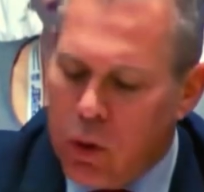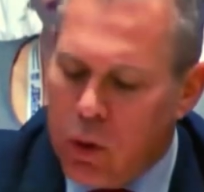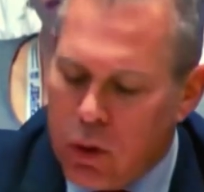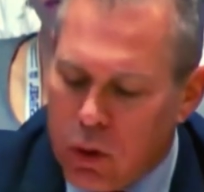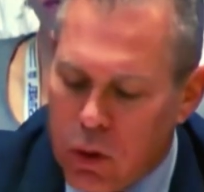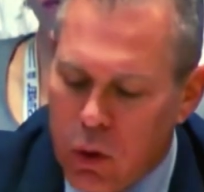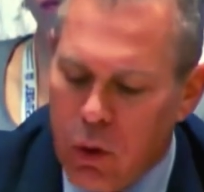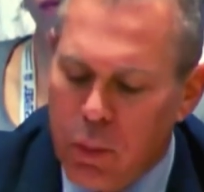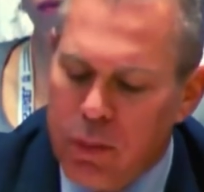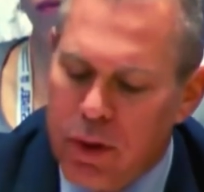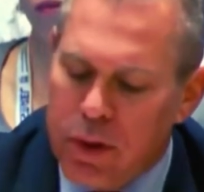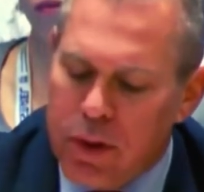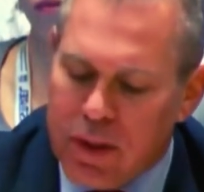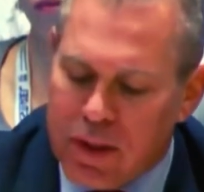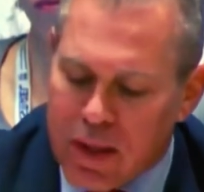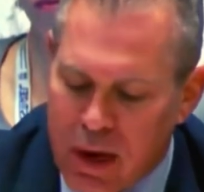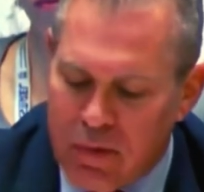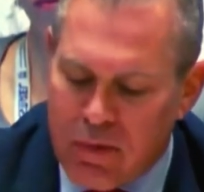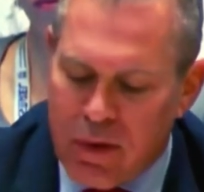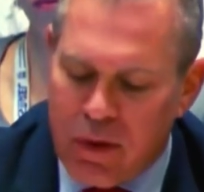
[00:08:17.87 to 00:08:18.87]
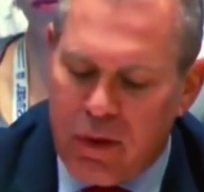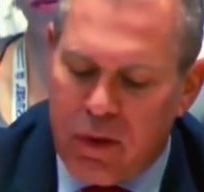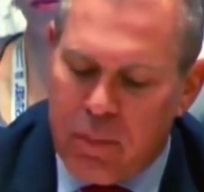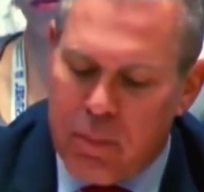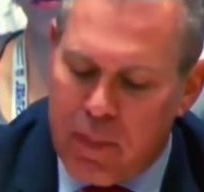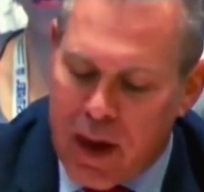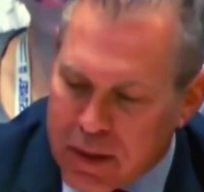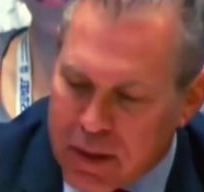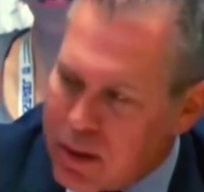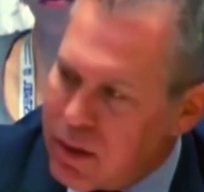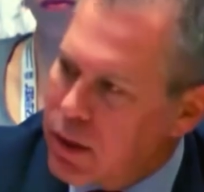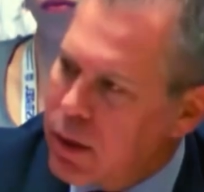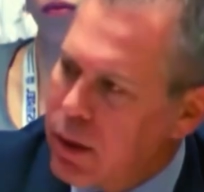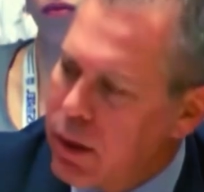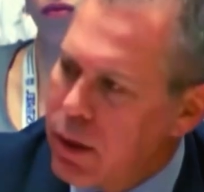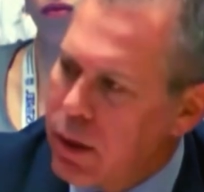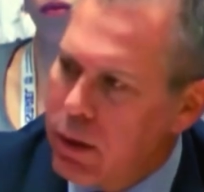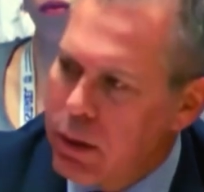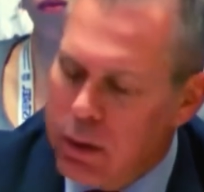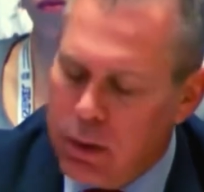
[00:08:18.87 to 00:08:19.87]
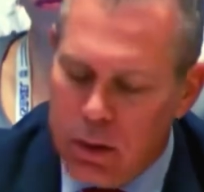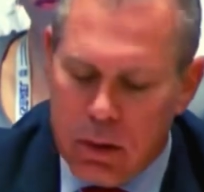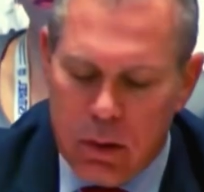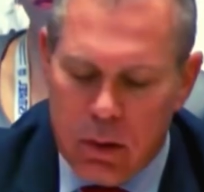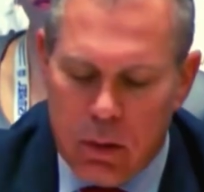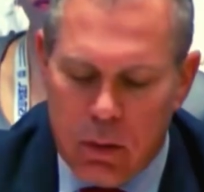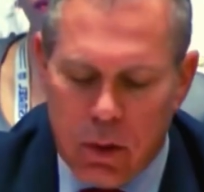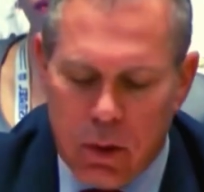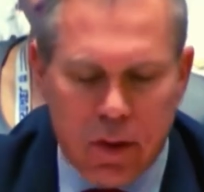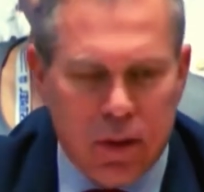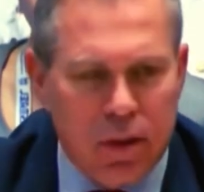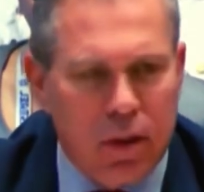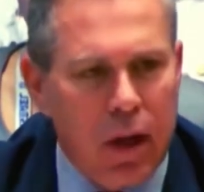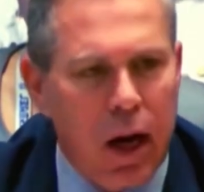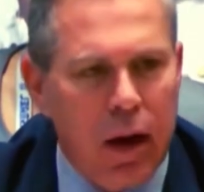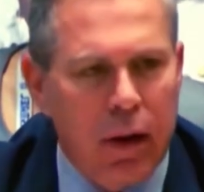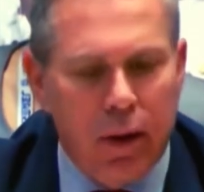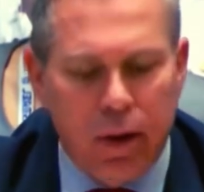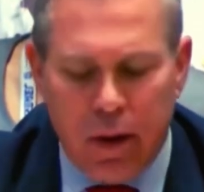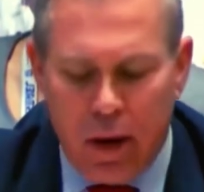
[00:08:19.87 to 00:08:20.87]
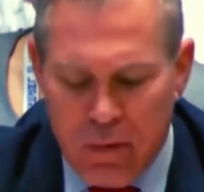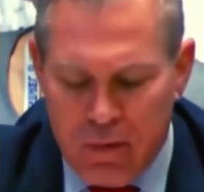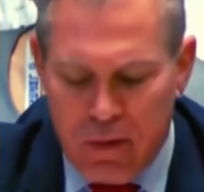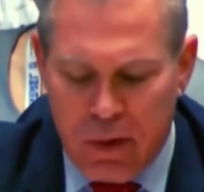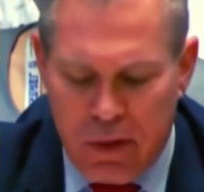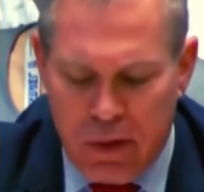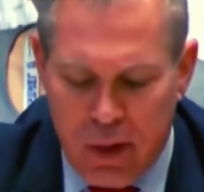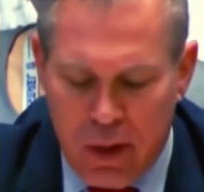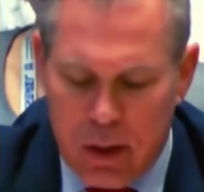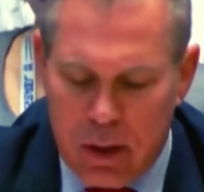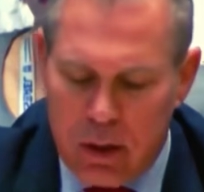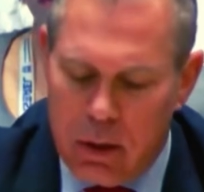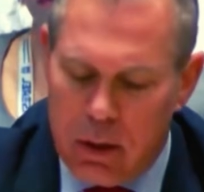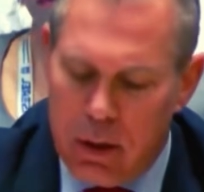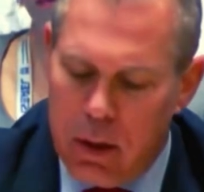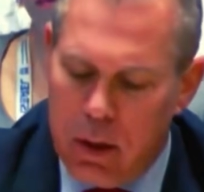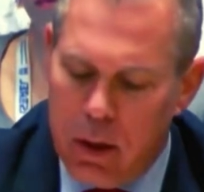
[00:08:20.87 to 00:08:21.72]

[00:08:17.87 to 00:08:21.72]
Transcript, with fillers: October 7th massacre, what started everything.